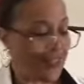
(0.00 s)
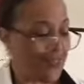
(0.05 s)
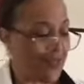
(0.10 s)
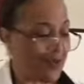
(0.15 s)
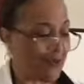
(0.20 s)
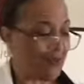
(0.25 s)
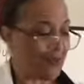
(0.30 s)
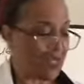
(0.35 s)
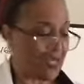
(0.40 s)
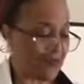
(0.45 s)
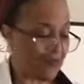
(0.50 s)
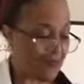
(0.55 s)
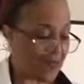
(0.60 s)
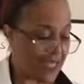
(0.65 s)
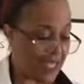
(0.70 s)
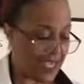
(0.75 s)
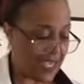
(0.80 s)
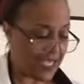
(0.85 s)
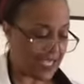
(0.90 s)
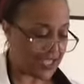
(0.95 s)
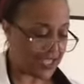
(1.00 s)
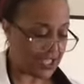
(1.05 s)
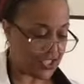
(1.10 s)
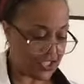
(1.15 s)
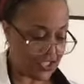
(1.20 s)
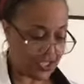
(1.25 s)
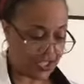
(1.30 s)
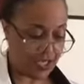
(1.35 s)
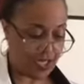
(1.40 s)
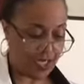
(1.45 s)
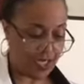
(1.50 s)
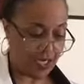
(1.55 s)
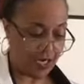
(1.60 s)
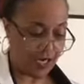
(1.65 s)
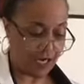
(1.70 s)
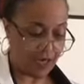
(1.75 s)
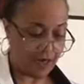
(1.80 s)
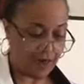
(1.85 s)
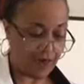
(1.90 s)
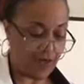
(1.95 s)
the blood pH
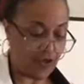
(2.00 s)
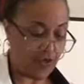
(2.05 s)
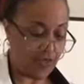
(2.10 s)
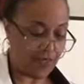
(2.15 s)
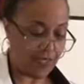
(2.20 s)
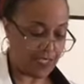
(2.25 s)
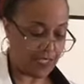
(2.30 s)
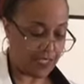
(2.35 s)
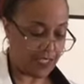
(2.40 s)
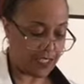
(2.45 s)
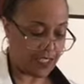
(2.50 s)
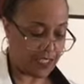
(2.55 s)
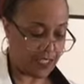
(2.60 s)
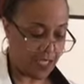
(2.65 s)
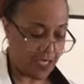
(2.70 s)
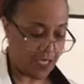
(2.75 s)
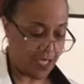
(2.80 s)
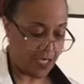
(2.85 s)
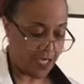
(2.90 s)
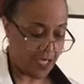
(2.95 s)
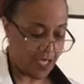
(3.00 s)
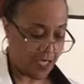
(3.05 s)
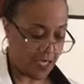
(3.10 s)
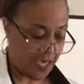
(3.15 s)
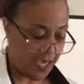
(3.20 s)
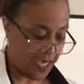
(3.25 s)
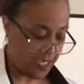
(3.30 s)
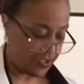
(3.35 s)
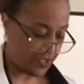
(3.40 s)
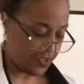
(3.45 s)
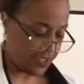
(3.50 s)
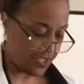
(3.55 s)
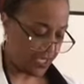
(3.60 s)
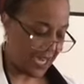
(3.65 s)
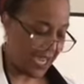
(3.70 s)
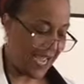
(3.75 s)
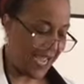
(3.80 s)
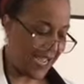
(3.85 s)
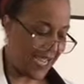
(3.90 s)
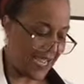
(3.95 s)
of humans. Hydrogen
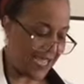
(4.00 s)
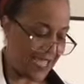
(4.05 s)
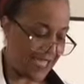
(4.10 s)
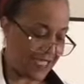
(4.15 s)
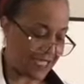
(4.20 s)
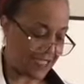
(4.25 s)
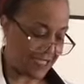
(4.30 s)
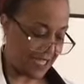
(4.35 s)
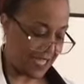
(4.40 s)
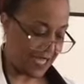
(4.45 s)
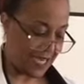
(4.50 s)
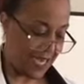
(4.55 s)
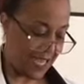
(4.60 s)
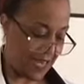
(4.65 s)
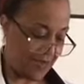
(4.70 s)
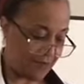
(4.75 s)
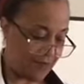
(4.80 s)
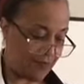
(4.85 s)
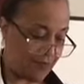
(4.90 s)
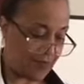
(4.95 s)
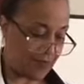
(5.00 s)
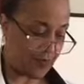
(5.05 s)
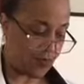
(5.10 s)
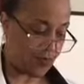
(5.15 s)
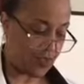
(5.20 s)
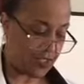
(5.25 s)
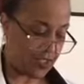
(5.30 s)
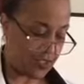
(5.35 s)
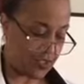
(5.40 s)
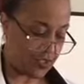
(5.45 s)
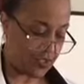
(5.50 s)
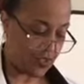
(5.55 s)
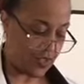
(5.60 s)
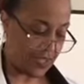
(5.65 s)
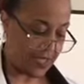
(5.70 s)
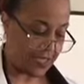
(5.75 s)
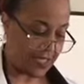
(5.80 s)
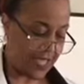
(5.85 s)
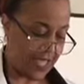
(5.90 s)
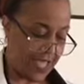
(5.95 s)
ions, I got a lot of questions
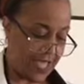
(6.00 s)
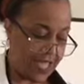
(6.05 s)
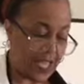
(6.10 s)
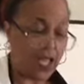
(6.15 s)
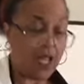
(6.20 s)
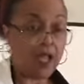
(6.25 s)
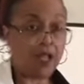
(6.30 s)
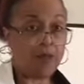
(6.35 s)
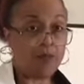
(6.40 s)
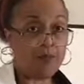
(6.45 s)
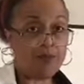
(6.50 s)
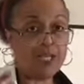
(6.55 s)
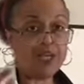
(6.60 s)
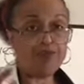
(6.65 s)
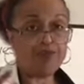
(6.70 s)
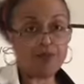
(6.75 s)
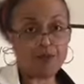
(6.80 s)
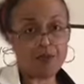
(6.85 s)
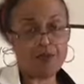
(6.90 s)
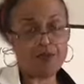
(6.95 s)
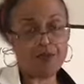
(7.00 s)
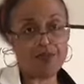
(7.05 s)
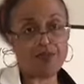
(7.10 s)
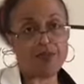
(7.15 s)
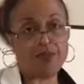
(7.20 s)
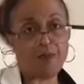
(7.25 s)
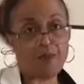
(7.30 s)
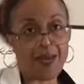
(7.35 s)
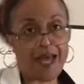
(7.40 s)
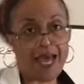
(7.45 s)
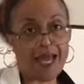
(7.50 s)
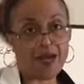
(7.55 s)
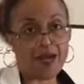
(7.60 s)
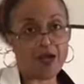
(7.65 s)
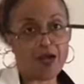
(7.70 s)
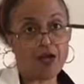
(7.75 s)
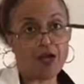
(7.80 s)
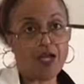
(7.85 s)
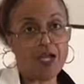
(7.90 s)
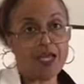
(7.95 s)
on that. Please remember that the
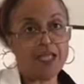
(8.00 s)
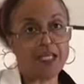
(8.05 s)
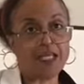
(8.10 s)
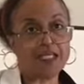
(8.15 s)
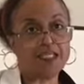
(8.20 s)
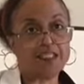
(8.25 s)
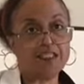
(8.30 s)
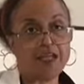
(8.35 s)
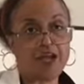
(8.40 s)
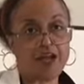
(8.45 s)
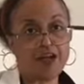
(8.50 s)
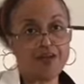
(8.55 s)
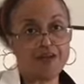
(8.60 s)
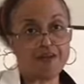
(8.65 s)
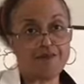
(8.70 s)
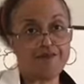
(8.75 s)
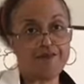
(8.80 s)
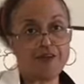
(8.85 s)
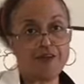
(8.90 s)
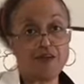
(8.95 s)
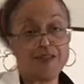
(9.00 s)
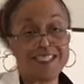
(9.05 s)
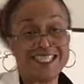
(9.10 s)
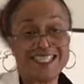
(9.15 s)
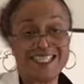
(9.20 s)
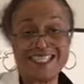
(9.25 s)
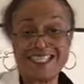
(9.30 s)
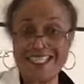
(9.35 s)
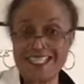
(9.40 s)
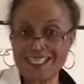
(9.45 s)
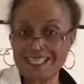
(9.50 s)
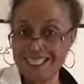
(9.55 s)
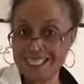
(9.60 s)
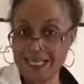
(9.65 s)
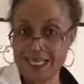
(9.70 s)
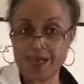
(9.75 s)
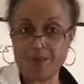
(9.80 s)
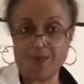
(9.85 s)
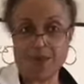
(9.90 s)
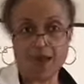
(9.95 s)
bladder can start to feel distended
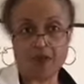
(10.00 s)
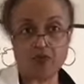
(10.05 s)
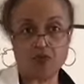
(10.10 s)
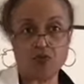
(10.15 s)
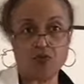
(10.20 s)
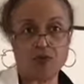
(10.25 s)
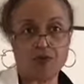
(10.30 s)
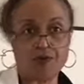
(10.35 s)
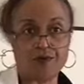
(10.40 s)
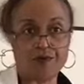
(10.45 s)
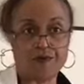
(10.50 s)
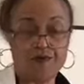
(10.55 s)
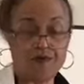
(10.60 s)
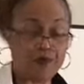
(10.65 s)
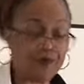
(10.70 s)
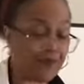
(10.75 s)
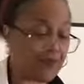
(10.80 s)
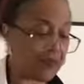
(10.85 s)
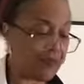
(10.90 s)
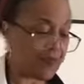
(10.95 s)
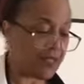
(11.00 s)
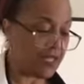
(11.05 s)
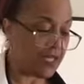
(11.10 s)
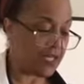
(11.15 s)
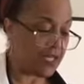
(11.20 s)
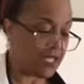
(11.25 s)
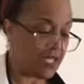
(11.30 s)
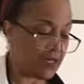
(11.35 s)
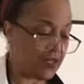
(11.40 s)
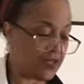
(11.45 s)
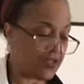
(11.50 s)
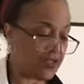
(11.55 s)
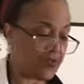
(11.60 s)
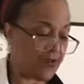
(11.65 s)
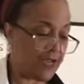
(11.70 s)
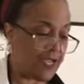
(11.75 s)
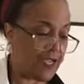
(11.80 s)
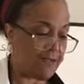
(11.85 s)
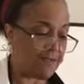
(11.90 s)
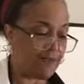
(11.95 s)
at about 250 milliliters,
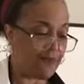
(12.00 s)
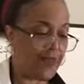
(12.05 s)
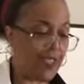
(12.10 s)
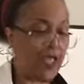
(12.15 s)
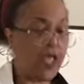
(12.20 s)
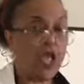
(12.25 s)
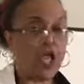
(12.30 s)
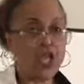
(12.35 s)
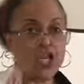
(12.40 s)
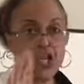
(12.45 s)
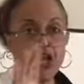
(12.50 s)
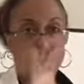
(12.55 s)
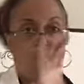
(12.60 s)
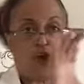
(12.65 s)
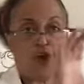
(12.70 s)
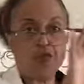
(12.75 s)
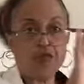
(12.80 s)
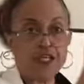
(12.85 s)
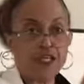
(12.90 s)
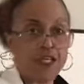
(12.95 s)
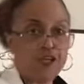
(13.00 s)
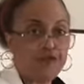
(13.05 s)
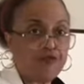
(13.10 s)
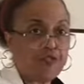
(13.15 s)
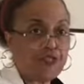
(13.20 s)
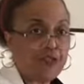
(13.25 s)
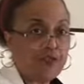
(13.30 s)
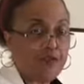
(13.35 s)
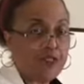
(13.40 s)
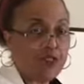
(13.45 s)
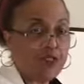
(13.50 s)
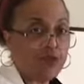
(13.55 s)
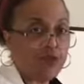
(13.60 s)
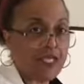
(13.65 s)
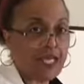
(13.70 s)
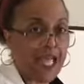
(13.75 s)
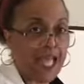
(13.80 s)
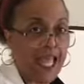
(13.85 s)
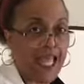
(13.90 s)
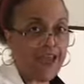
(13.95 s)
right? Know the difference between
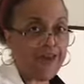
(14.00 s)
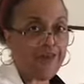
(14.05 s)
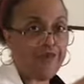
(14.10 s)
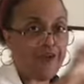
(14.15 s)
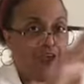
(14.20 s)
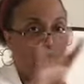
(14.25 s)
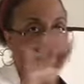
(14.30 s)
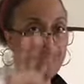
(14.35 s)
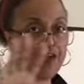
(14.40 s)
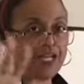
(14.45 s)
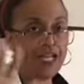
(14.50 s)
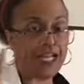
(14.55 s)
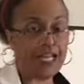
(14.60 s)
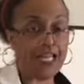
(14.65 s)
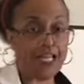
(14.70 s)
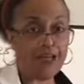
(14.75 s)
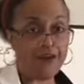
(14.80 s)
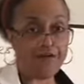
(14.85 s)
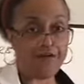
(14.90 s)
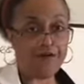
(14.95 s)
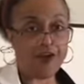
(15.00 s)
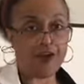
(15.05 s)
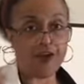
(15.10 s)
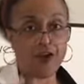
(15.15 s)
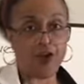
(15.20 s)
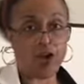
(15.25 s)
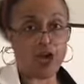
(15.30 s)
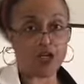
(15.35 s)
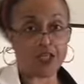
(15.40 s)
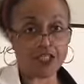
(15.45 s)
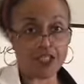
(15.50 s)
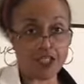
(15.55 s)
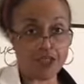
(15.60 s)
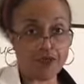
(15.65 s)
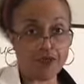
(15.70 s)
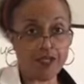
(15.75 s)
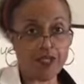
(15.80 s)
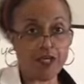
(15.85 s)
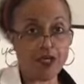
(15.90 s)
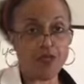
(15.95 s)
the afferent and efferent
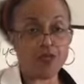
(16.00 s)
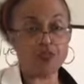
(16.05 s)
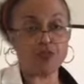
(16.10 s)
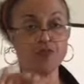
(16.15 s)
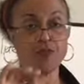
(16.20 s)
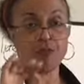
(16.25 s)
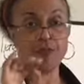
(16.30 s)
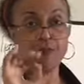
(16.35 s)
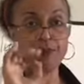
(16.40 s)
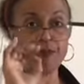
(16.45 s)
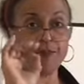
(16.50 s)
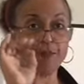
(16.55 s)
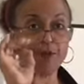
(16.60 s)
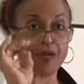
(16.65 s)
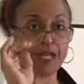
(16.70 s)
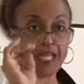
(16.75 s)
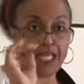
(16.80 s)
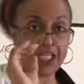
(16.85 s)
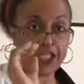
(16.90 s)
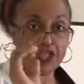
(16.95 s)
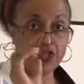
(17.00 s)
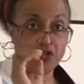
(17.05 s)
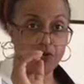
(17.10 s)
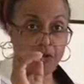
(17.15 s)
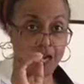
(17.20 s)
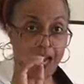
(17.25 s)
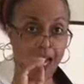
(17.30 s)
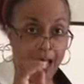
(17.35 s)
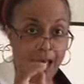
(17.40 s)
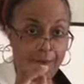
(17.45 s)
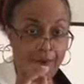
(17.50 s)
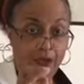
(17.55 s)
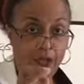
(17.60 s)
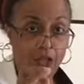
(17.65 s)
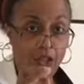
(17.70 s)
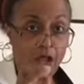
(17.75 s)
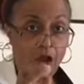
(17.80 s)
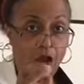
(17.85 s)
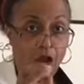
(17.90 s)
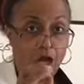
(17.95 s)
arterioles. Remember,
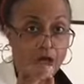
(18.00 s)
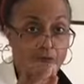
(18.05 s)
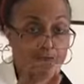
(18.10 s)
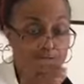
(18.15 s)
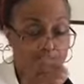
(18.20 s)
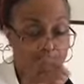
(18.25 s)
interlobular